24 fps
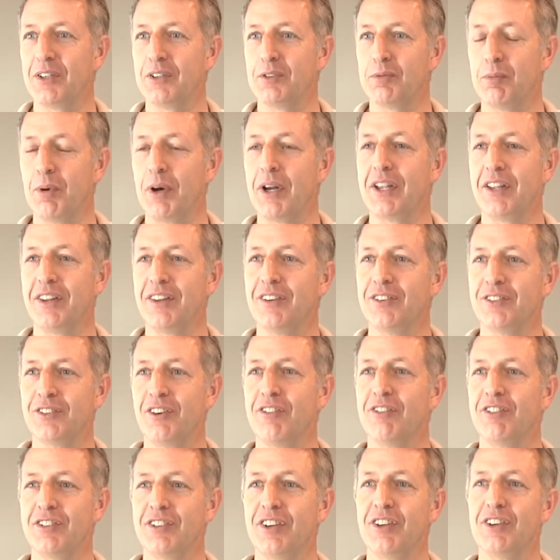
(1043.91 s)
It's breaking the
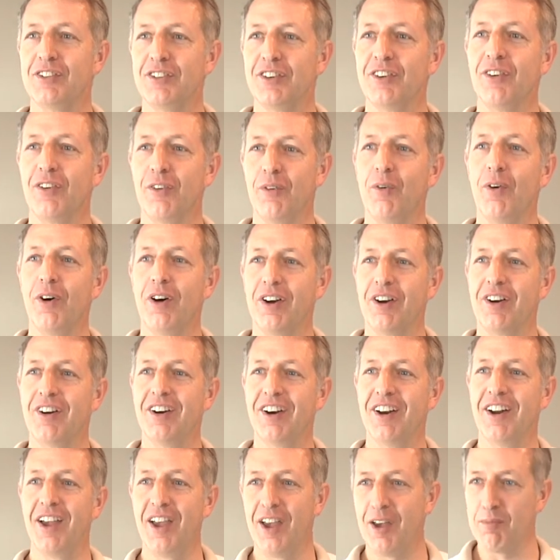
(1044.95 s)
surface tension of the water
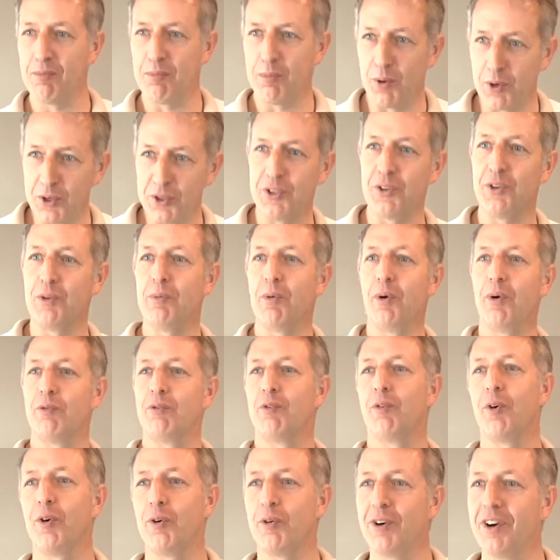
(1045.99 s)
and pushing the boat
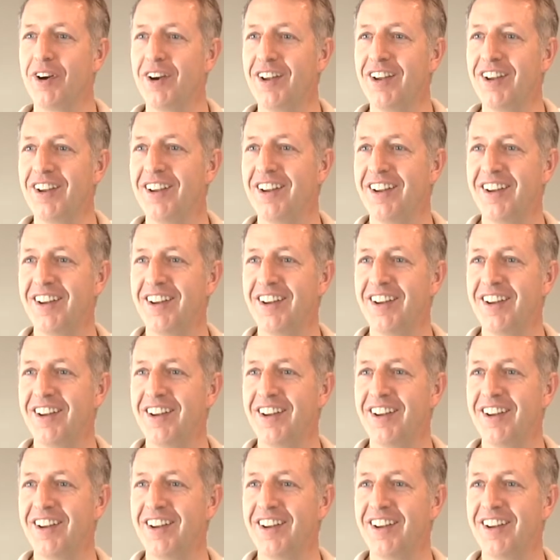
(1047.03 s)
forward.